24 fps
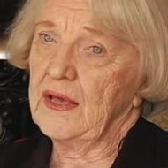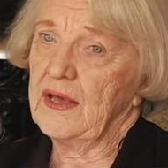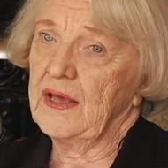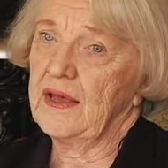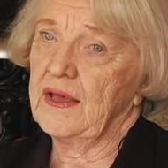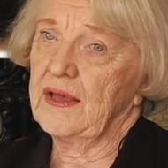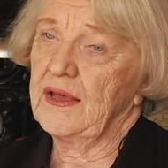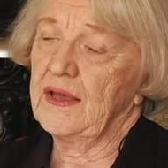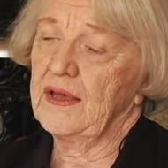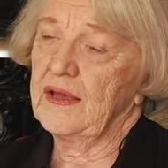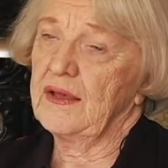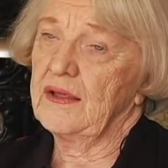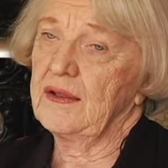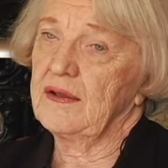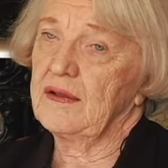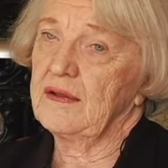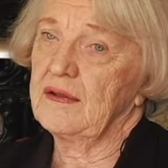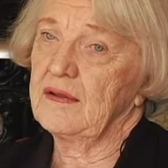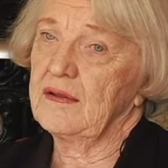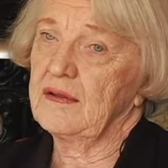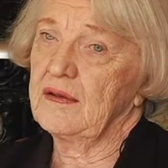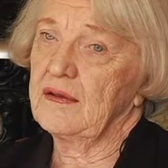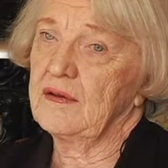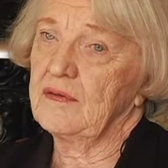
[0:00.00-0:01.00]

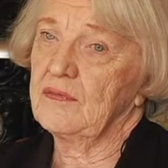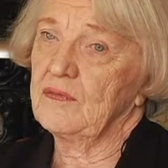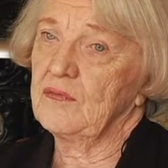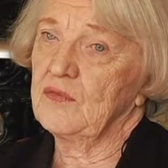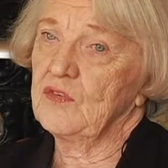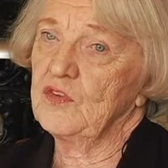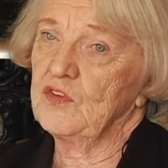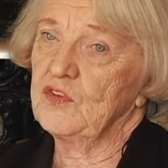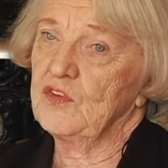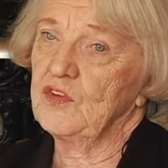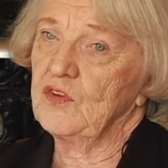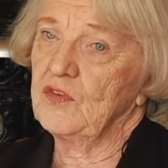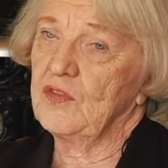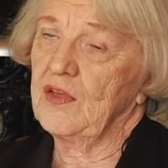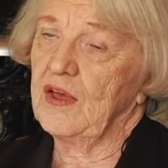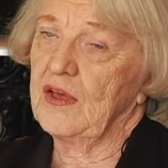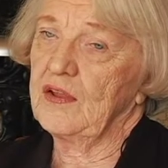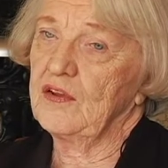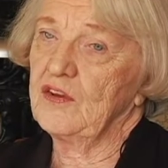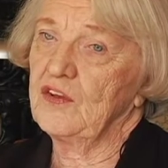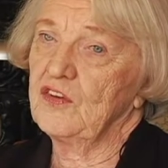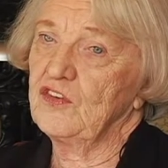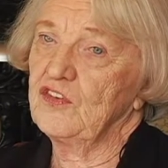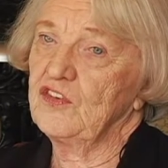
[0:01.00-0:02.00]
And so
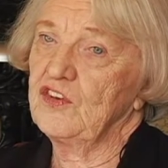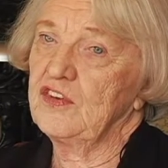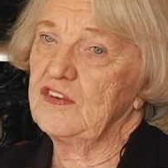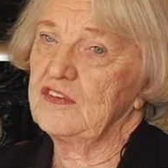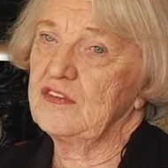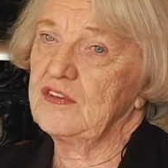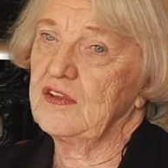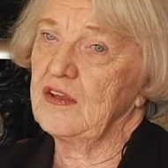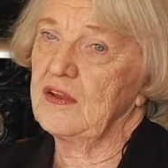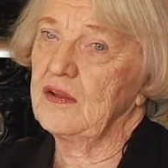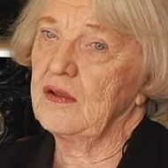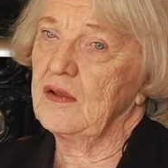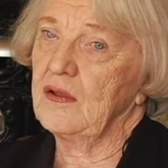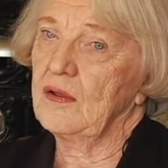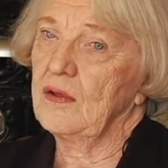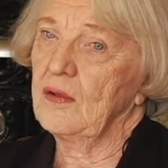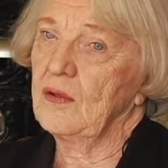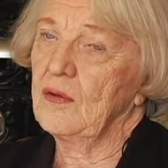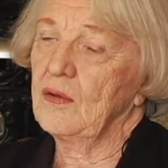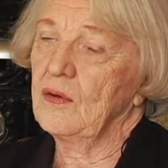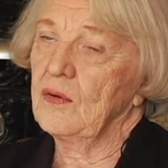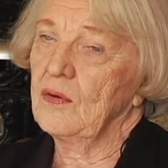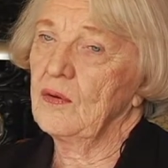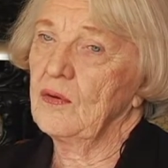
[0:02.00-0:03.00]
that she said,
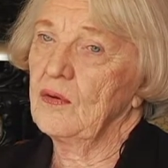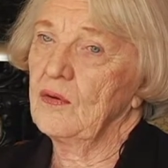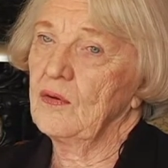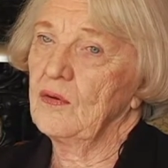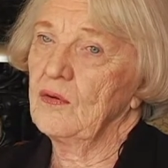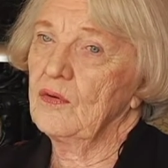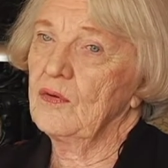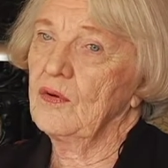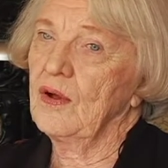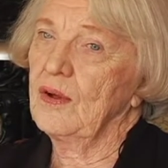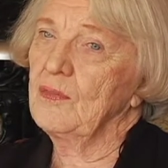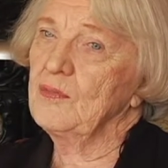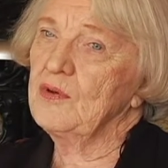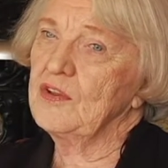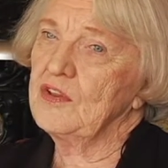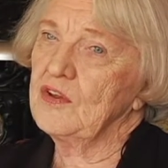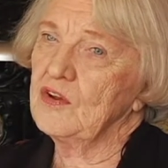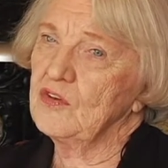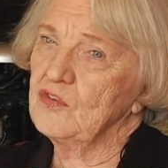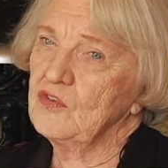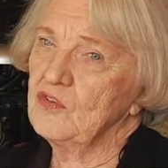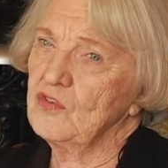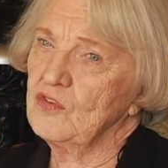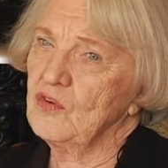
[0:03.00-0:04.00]
"Grandma,
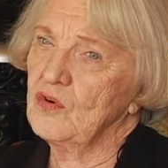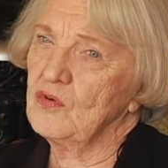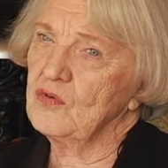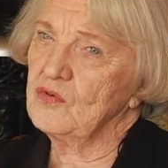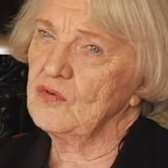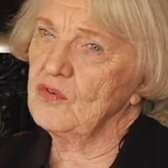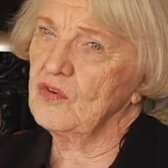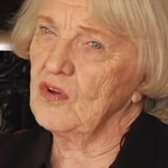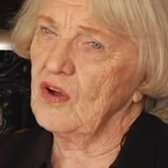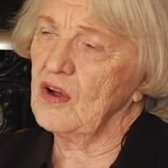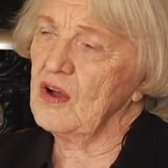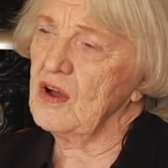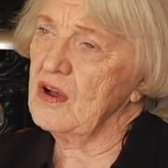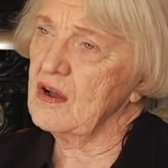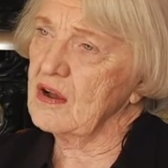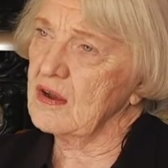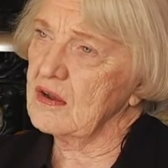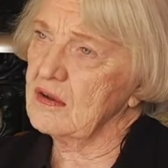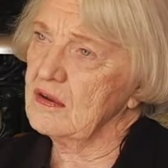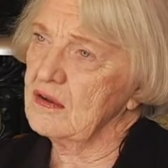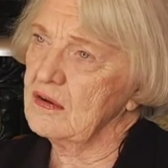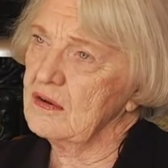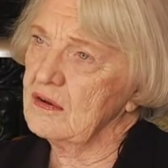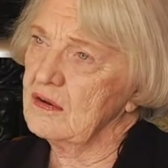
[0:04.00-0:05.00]
they're so
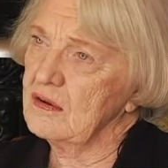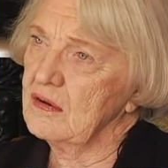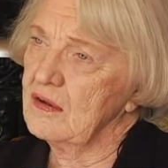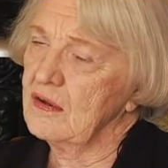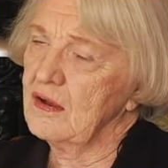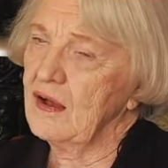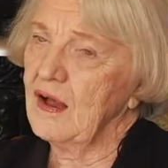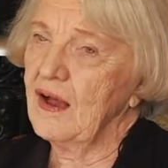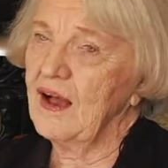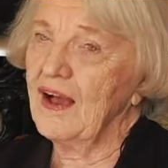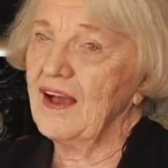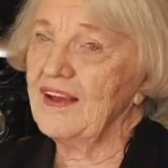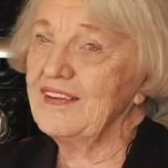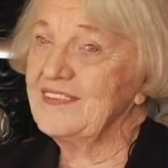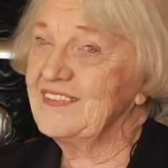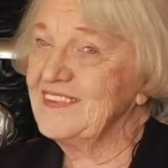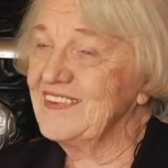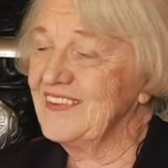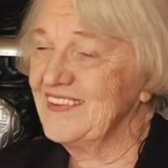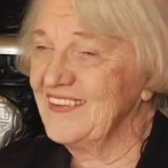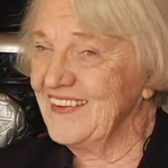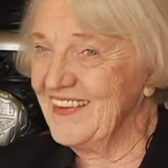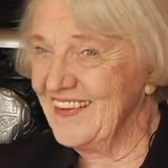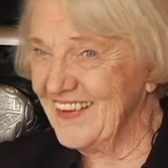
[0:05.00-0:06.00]
dark." I
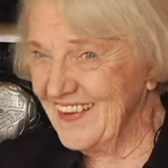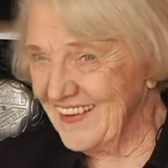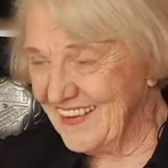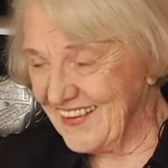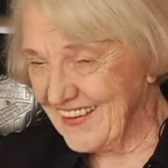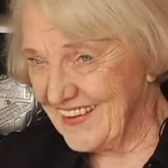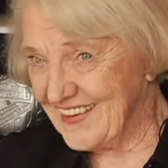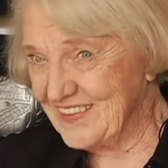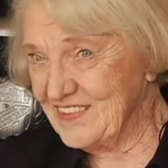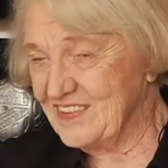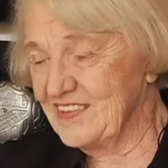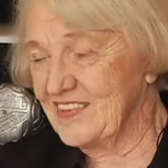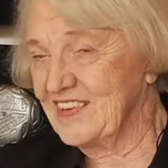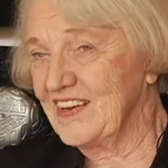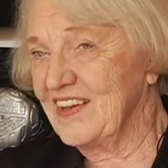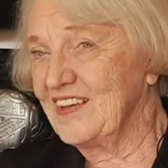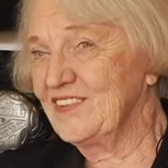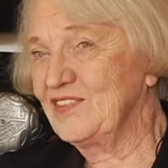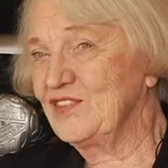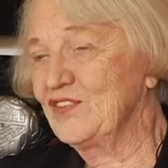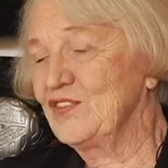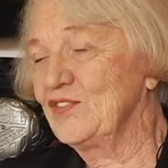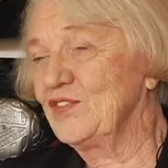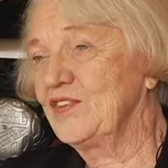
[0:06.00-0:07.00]
said, "Yes,
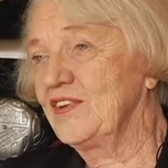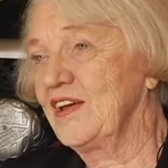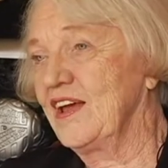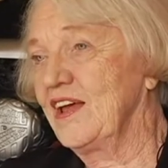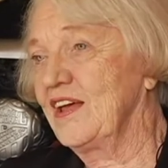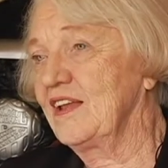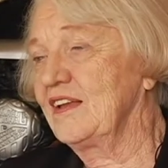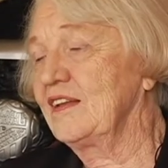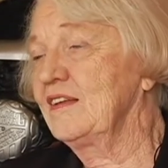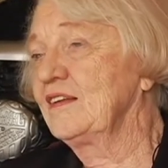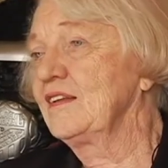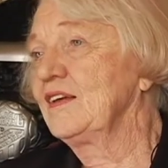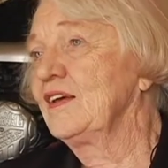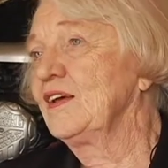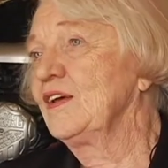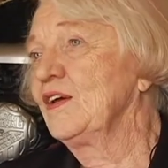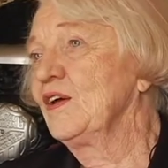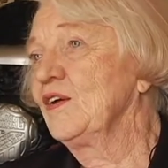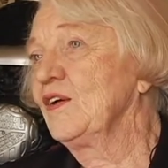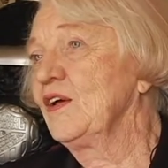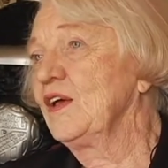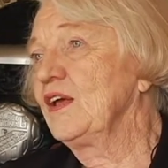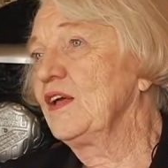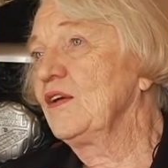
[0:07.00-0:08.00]
honey, Sudan,
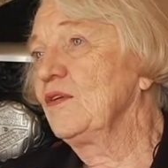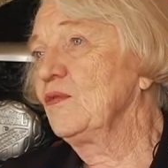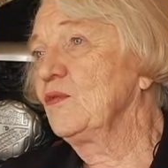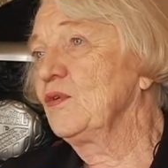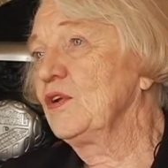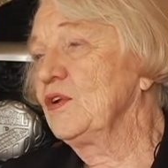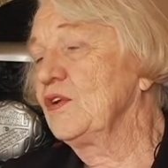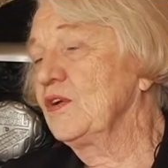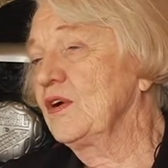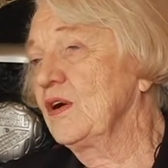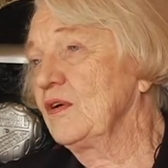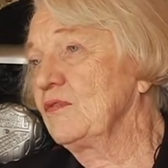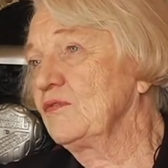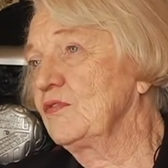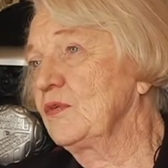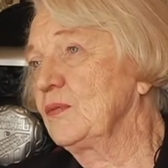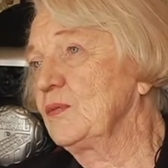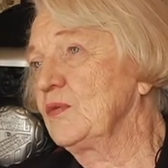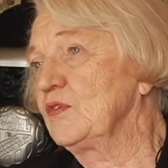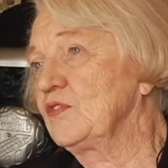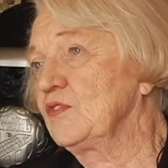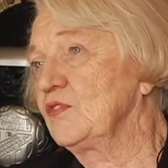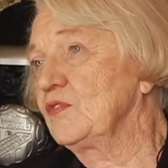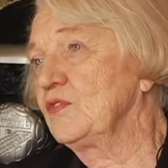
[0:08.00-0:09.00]
when you come
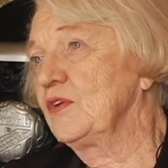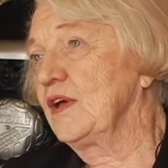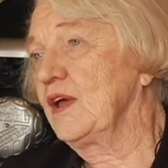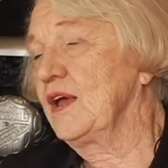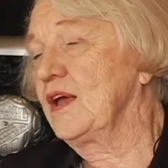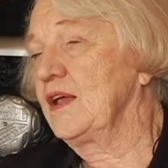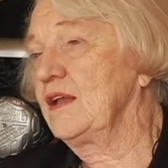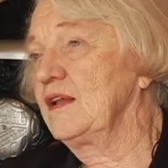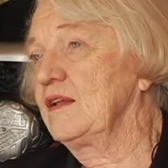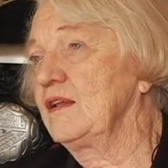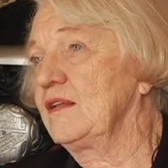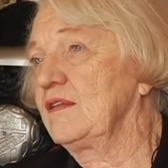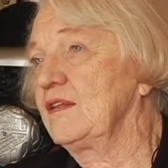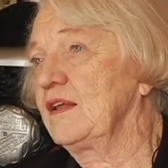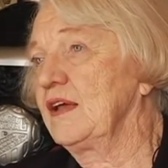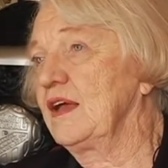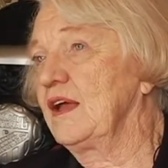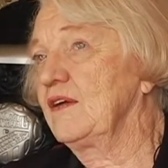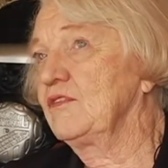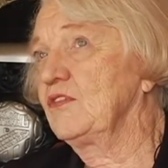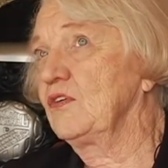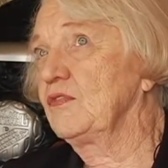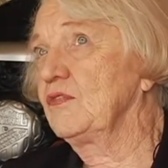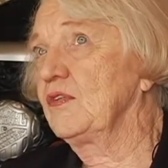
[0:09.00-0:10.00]
from the Sudan, they
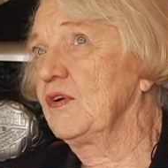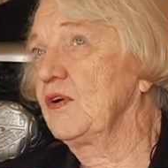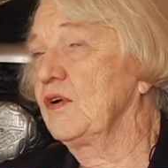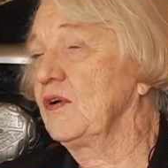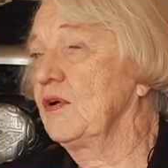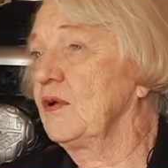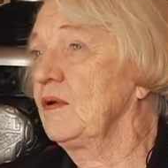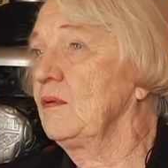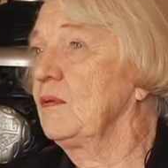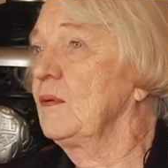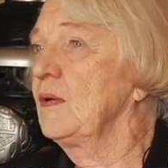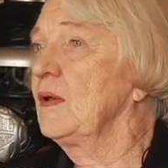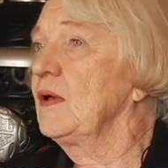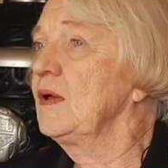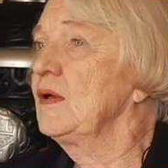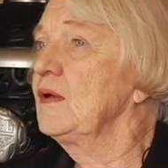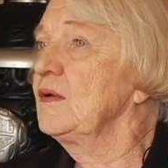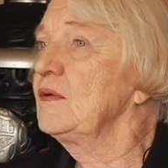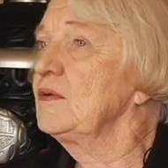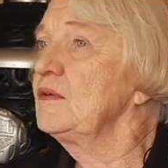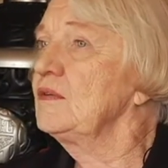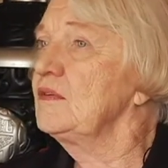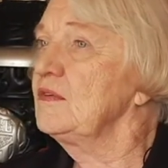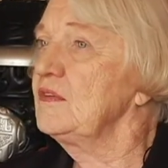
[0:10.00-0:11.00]
have a very
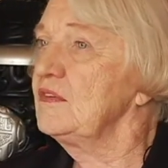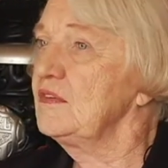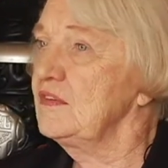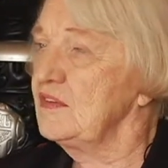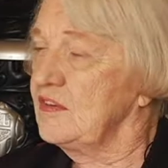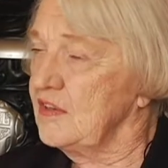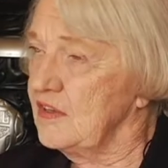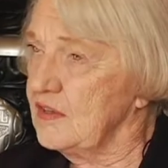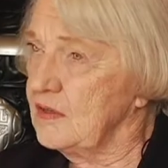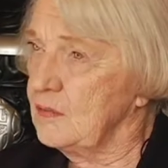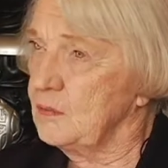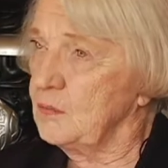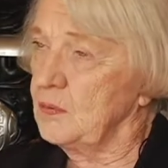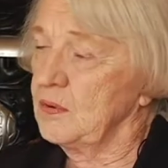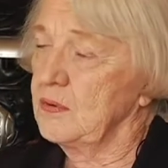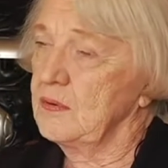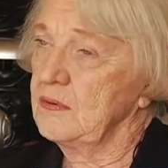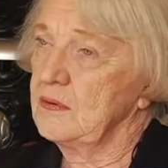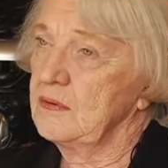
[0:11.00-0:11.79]
deep,